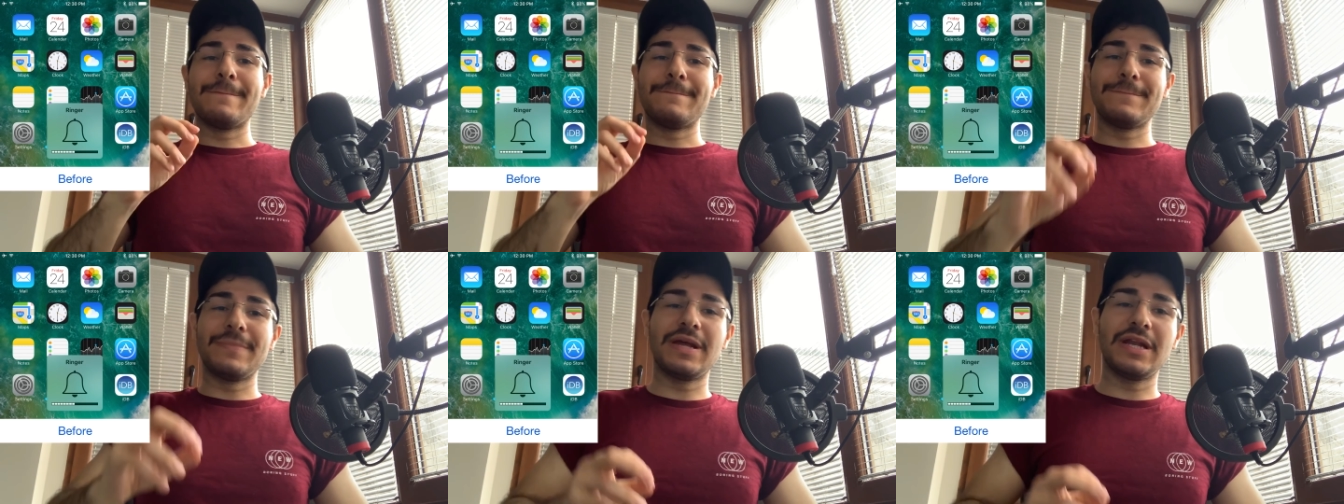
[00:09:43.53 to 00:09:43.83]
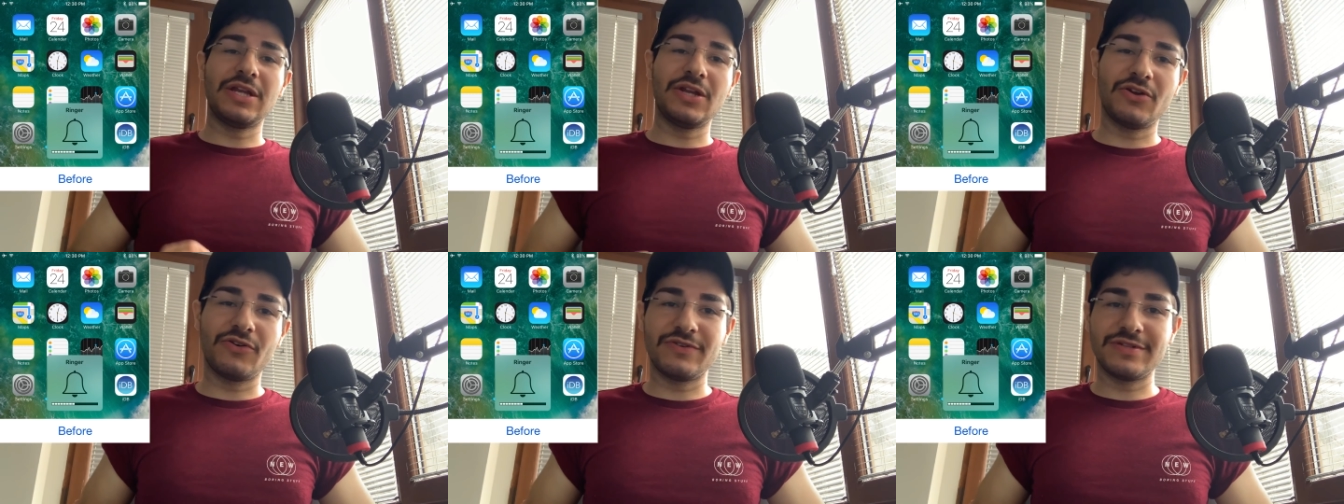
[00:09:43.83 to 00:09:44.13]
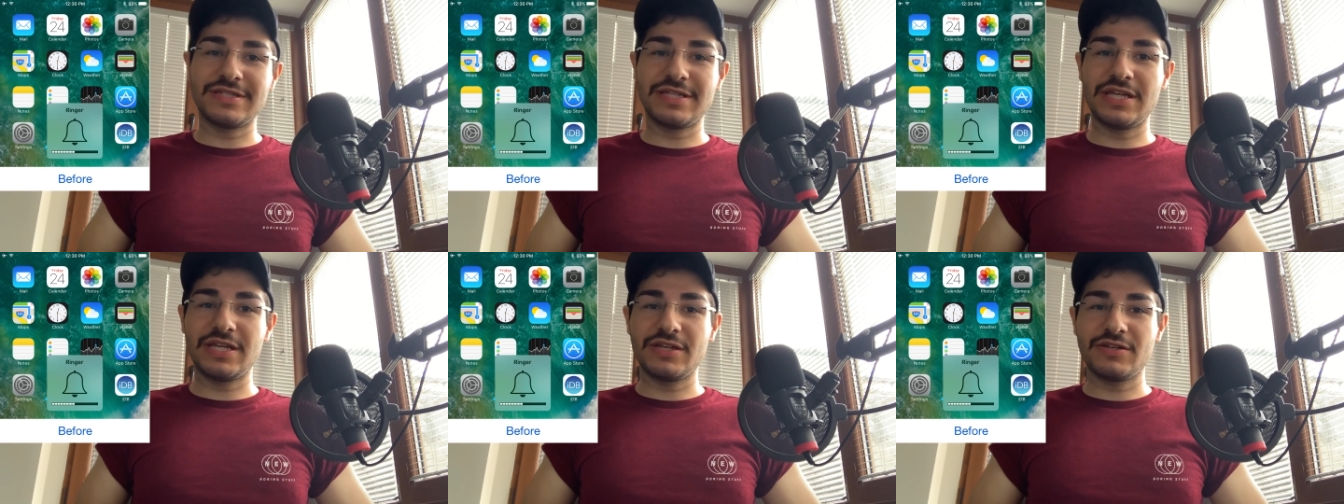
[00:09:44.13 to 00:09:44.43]
Melior
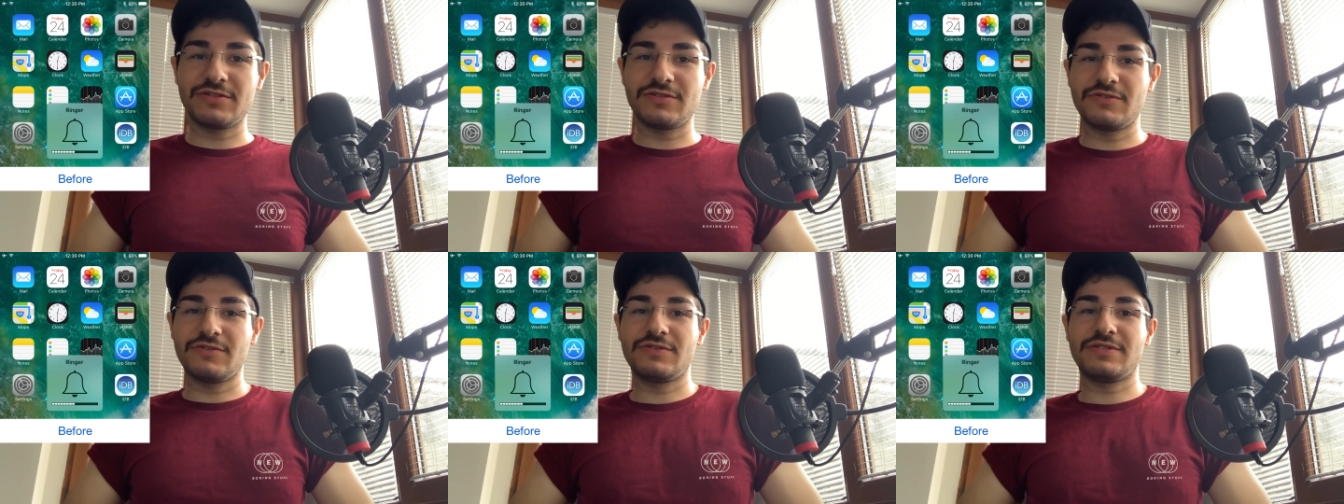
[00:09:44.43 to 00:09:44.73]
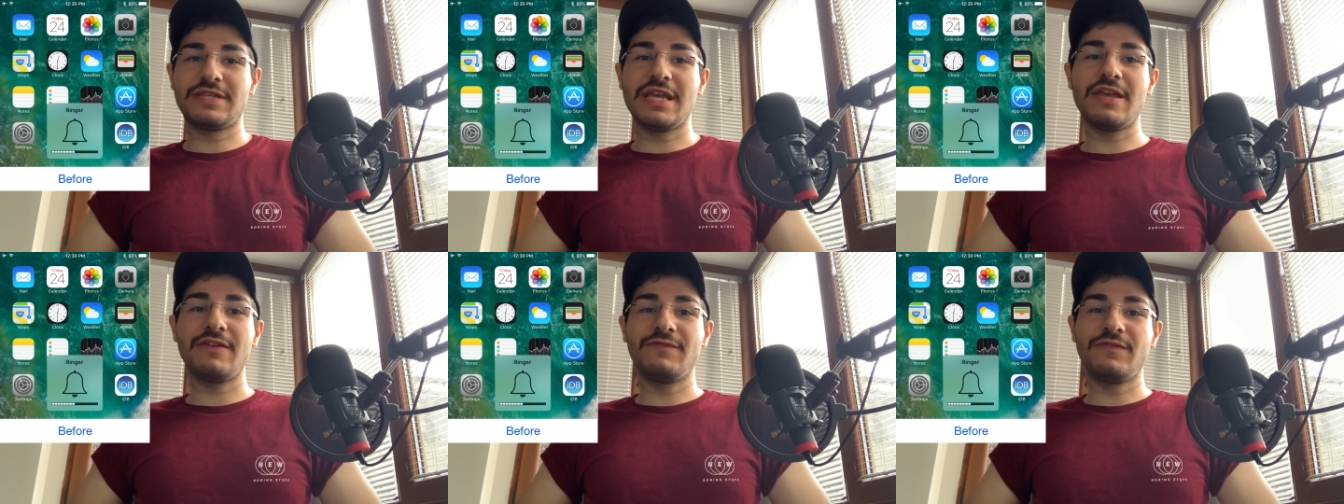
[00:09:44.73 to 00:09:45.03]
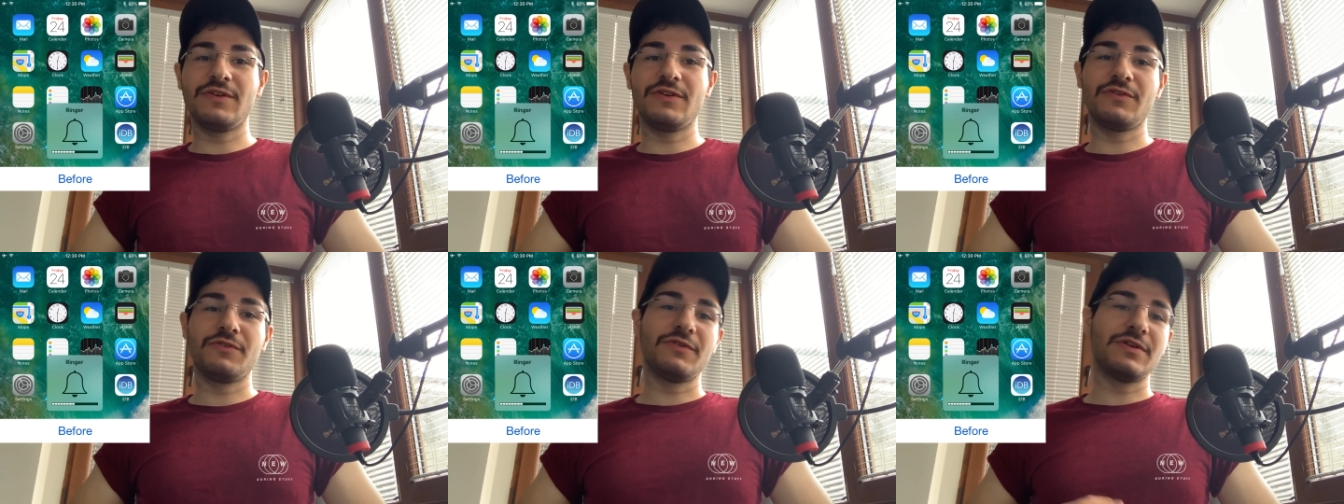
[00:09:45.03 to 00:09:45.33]
is here to
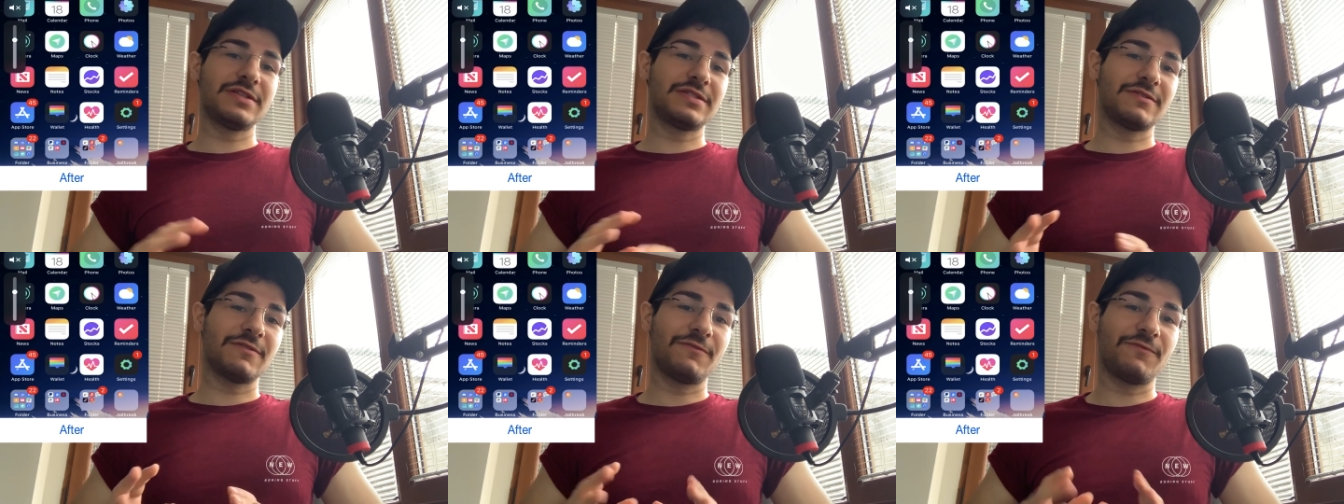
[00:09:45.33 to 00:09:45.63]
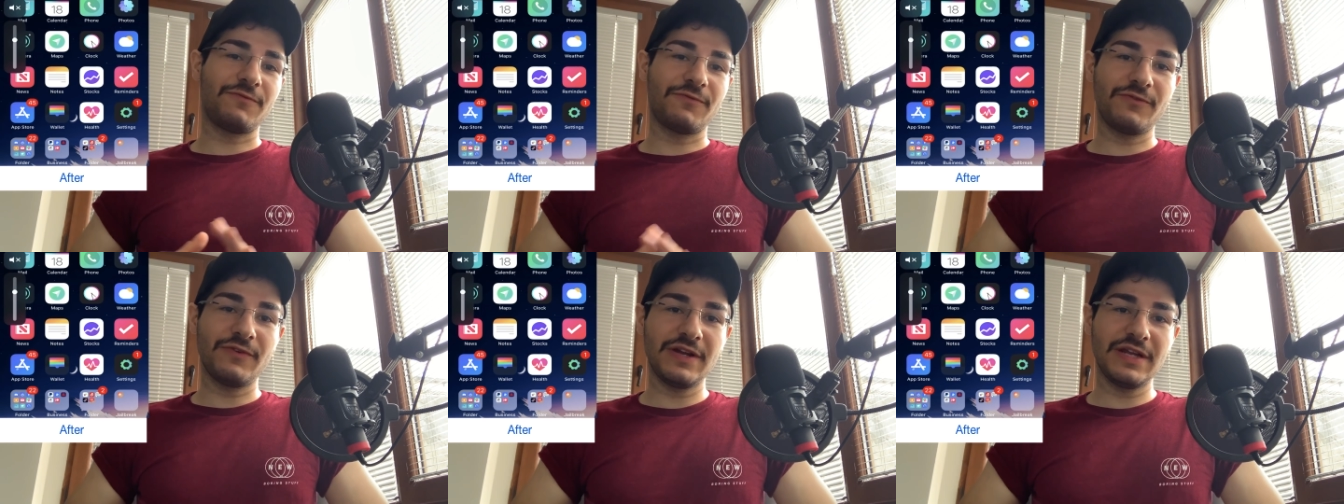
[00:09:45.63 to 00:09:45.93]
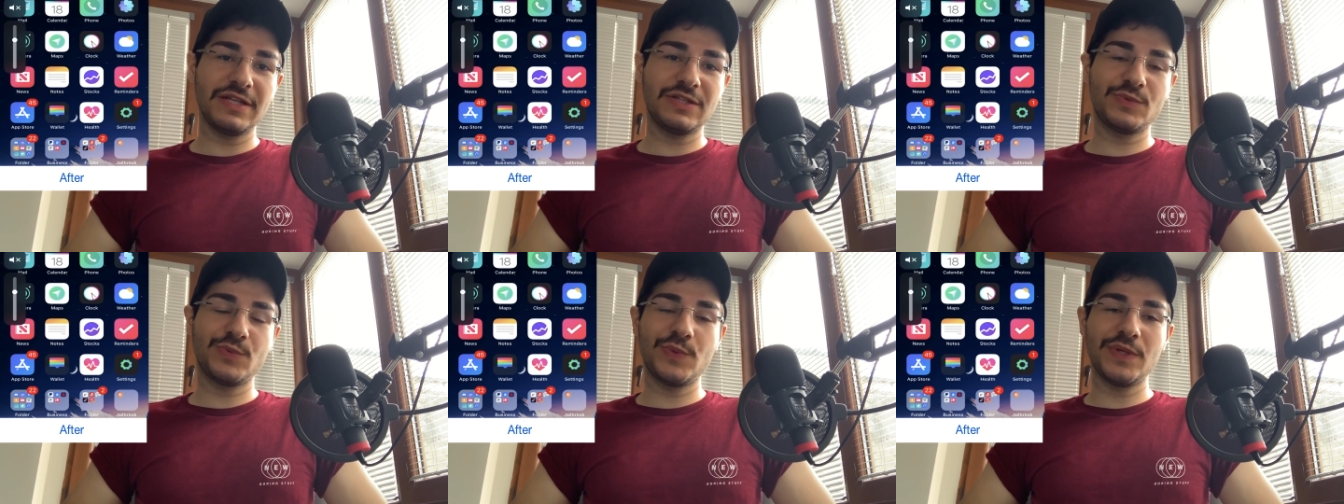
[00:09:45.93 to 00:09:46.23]
save you. It's a
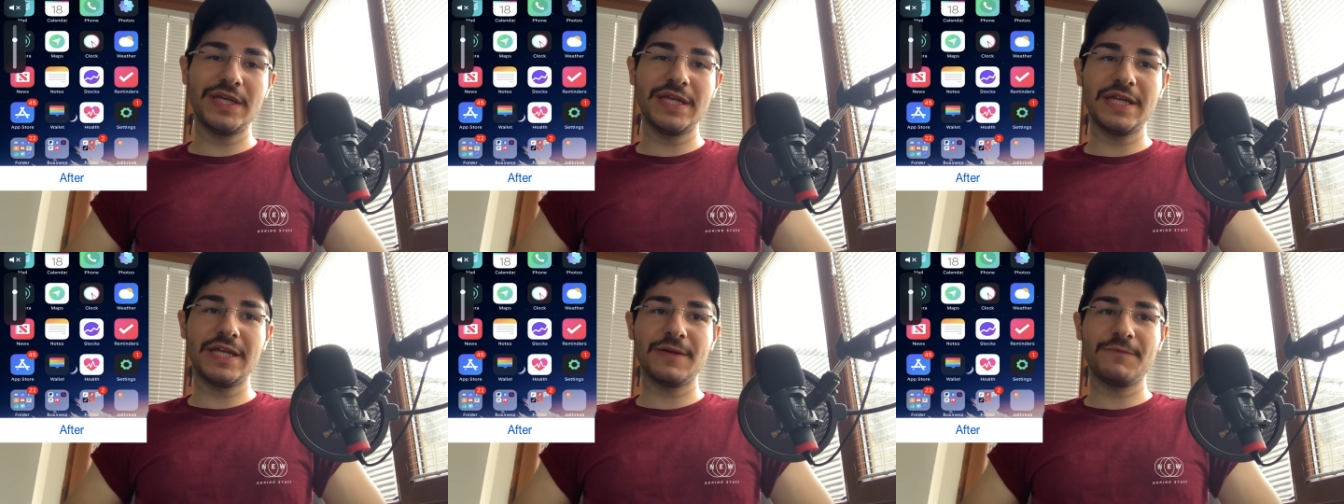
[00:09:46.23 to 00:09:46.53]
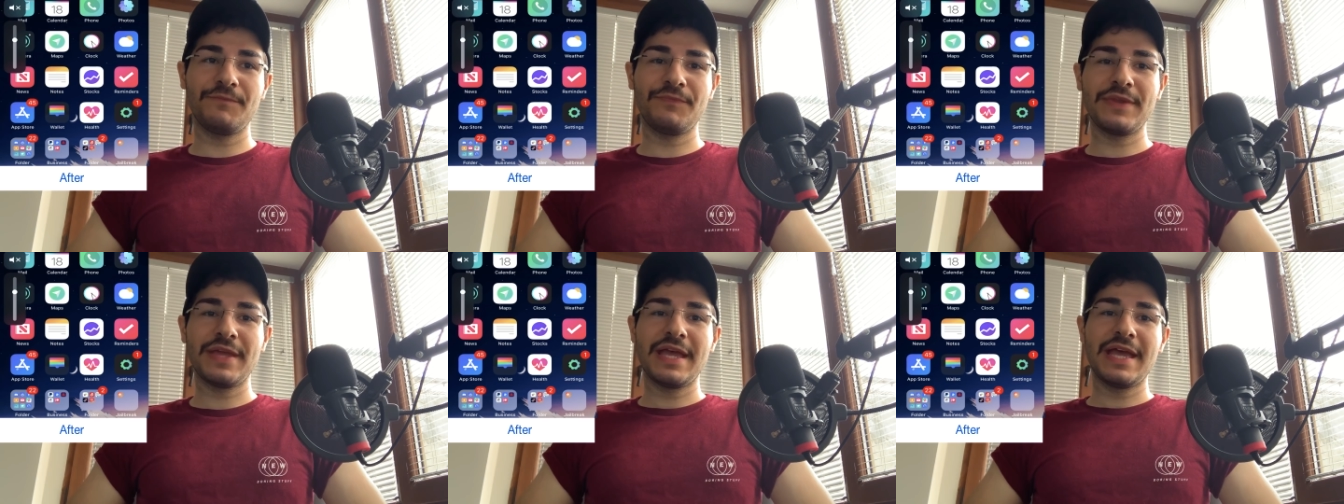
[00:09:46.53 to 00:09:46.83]
free tweak,